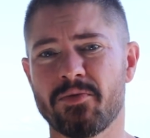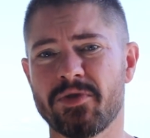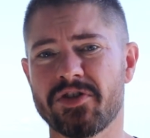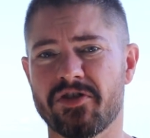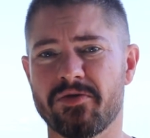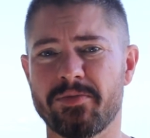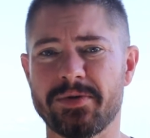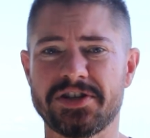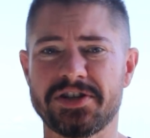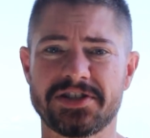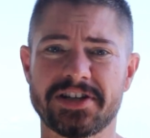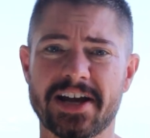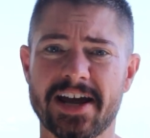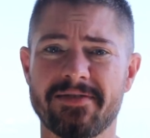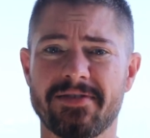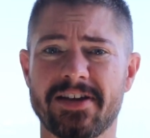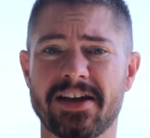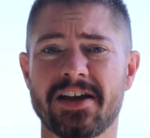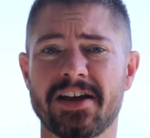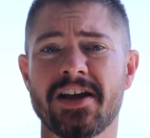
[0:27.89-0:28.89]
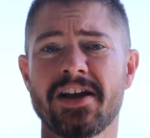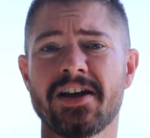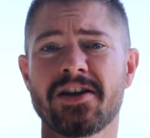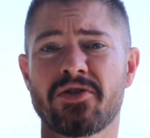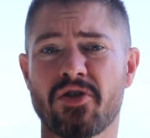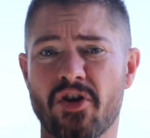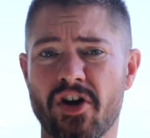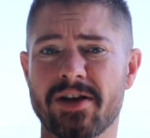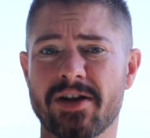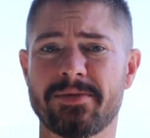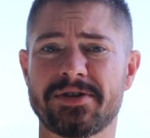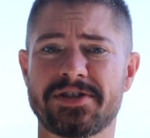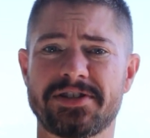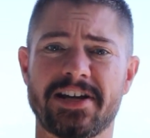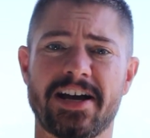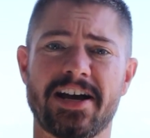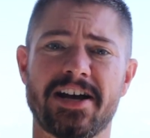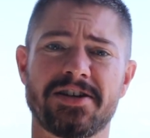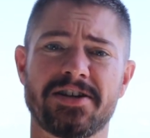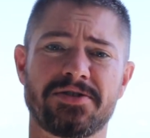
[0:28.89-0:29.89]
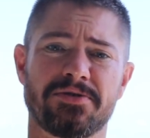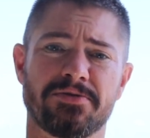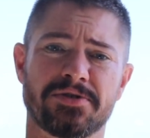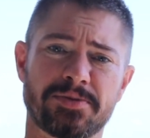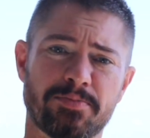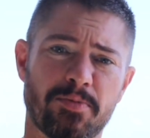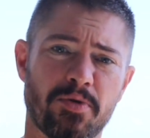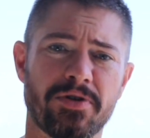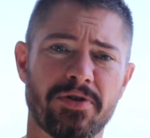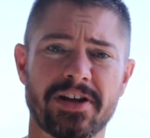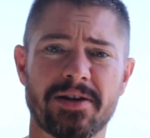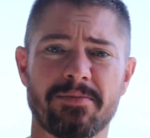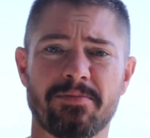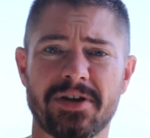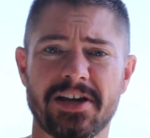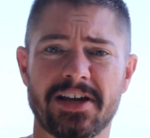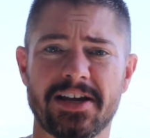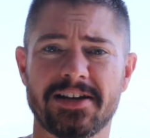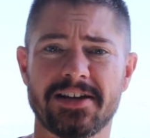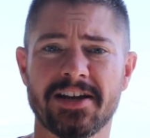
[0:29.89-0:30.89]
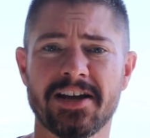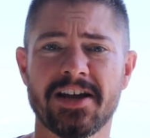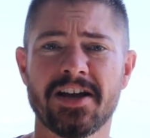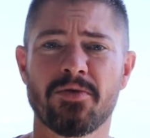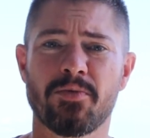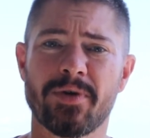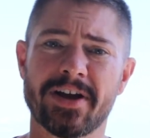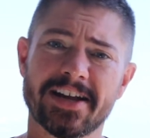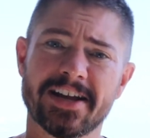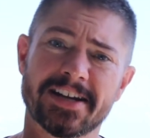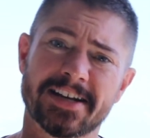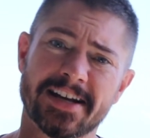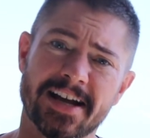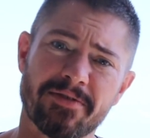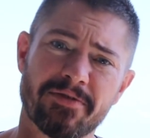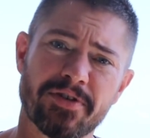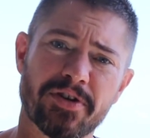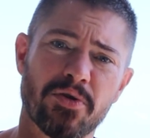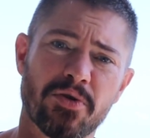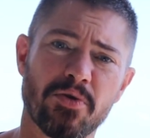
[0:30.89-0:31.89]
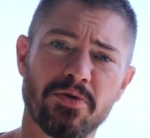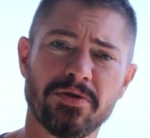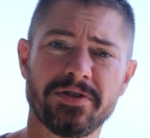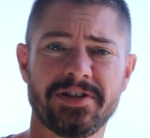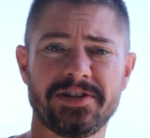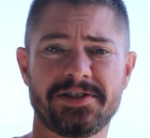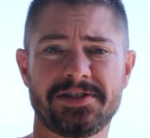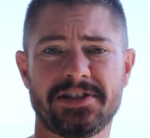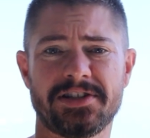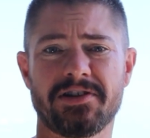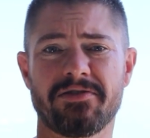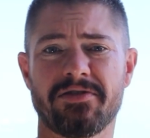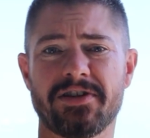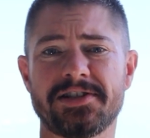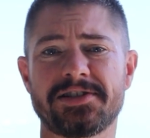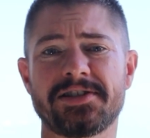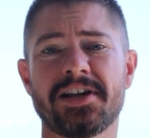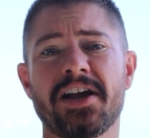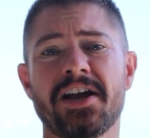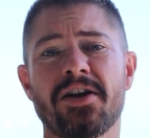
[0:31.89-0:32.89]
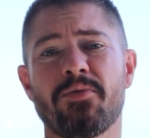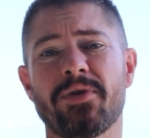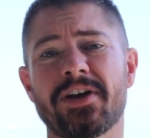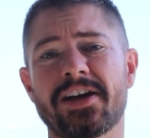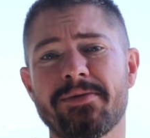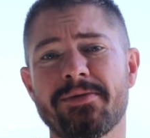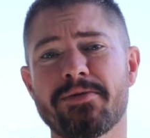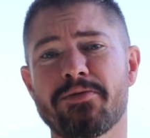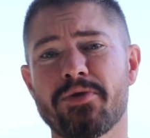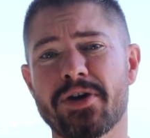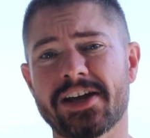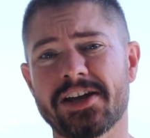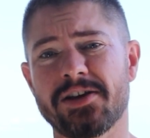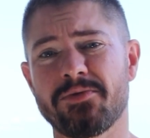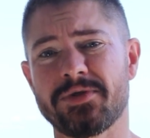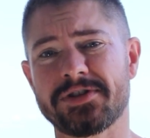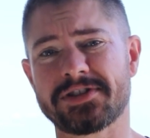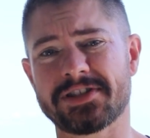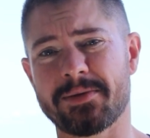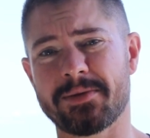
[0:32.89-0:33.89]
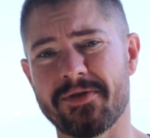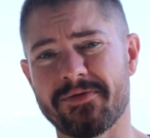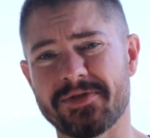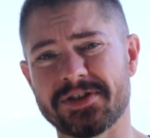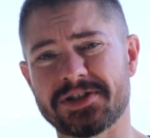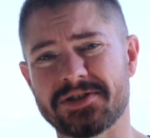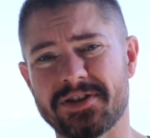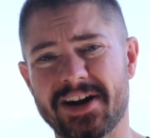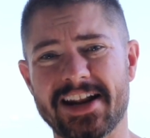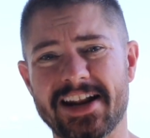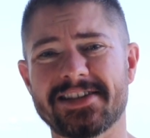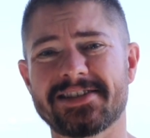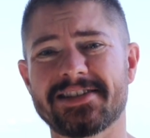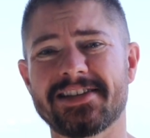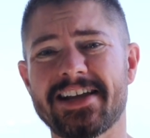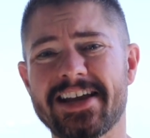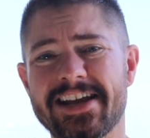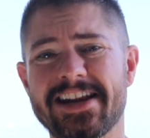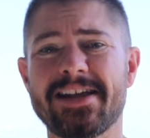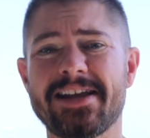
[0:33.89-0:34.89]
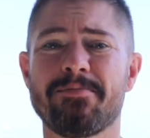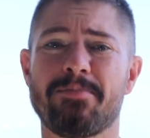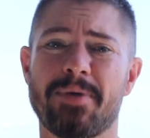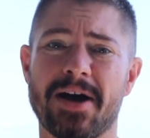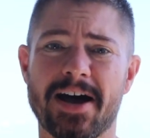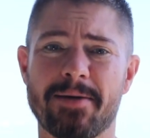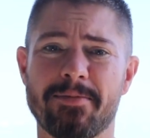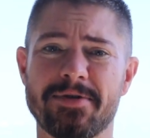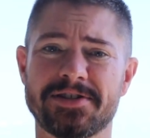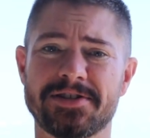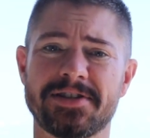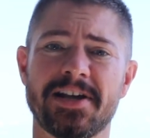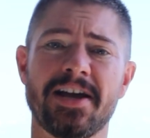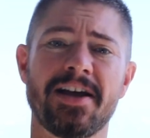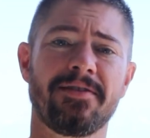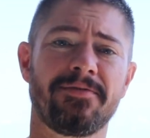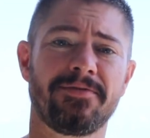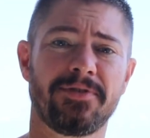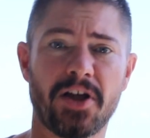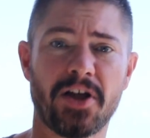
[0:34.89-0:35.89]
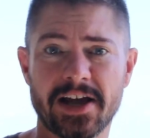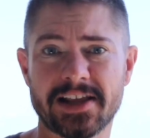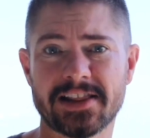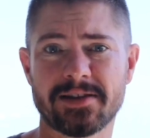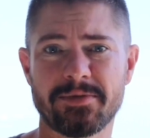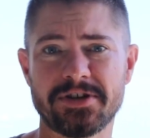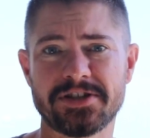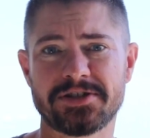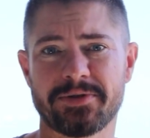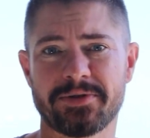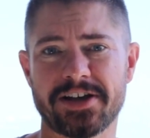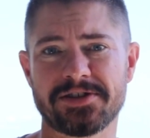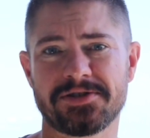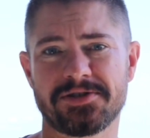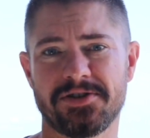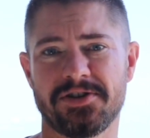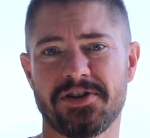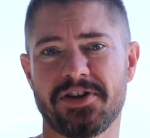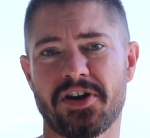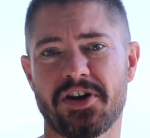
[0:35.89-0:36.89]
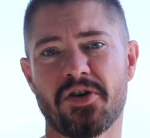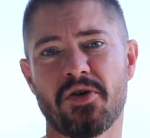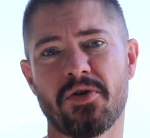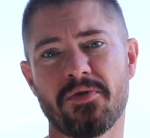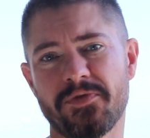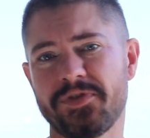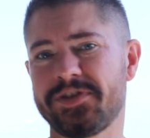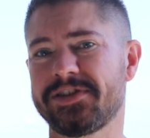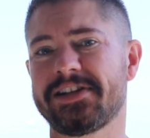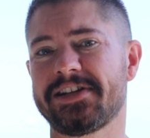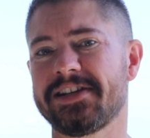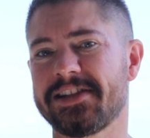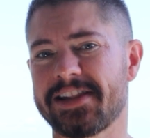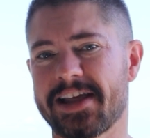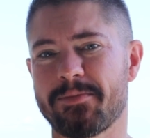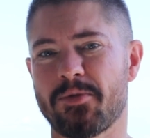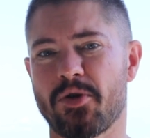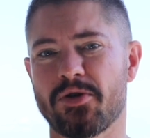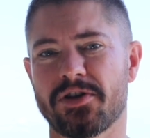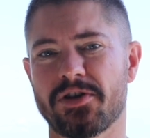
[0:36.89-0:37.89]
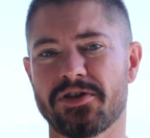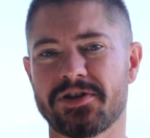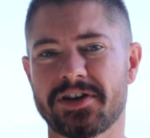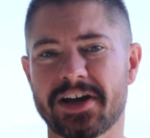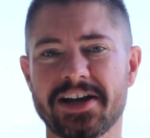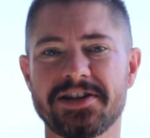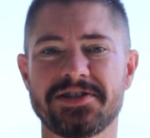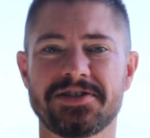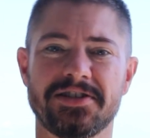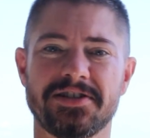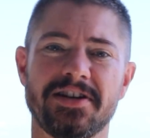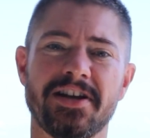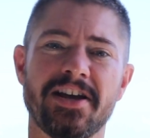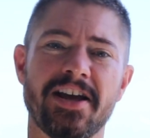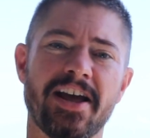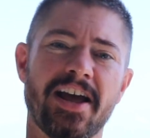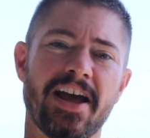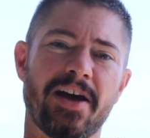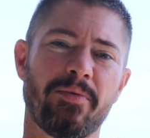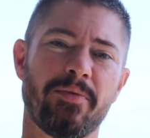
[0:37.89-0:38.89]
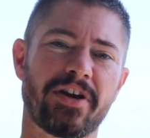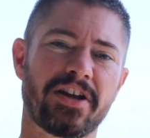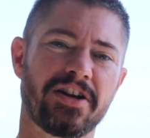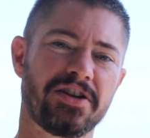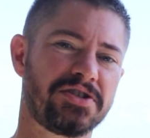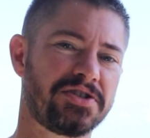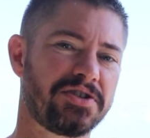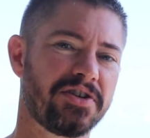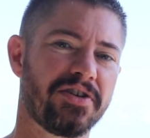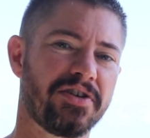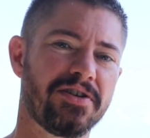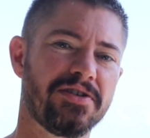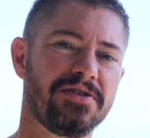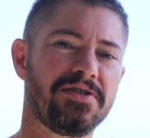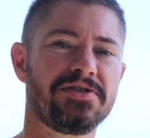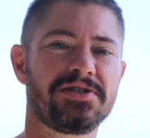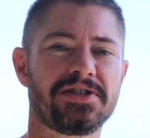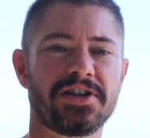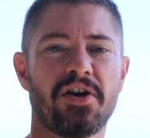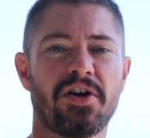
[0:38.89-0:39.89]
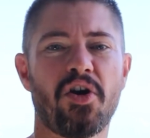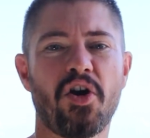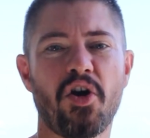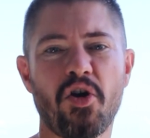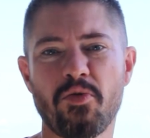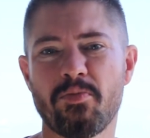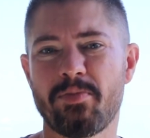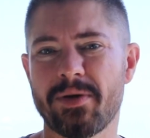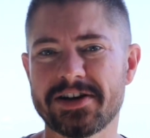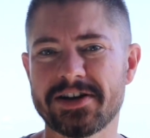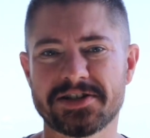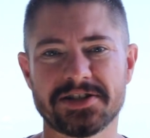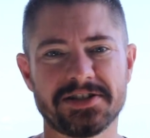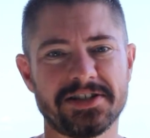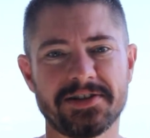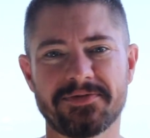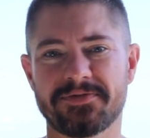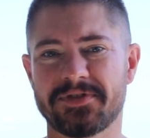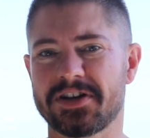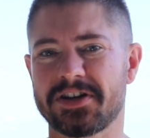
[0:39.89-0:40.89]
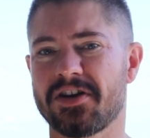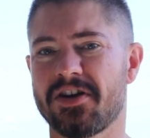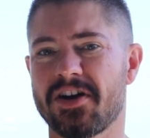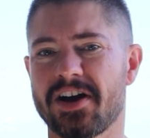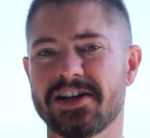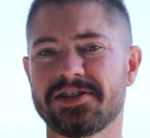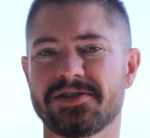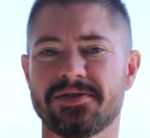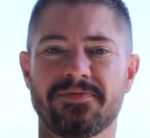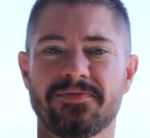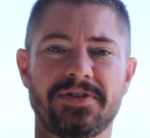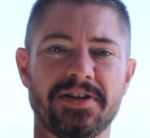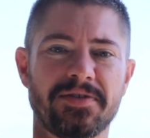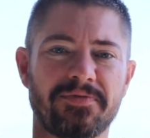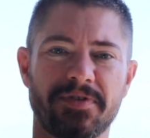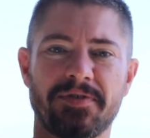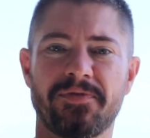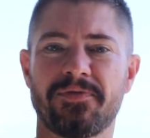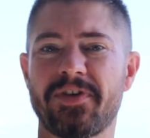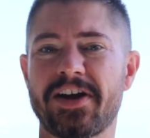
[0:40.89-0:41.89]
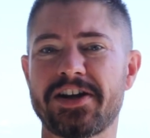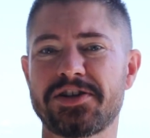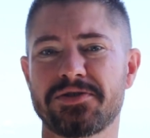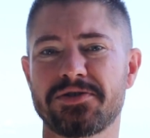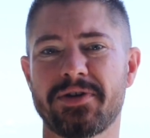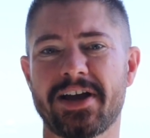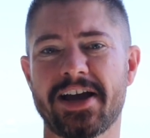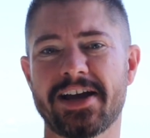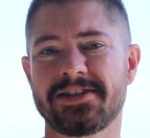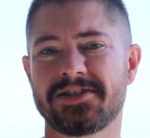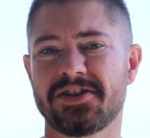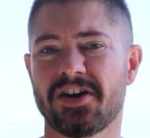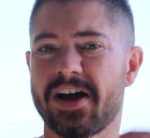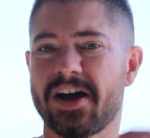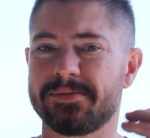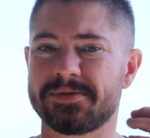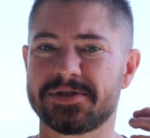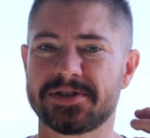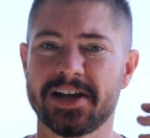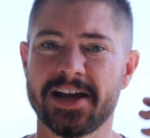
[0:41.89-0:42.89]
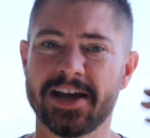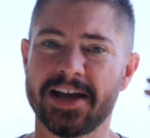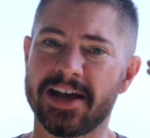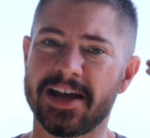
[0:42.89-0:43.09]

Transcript: Whether it be shaving, growing a moustache or sporting a beard, we're going to cover it all in this series. We're going to be working with some of Australia's leading barbers, flying them into our studio or visiting them on location, and we're going to show you using a whole bunch of different guys of different facial hair types,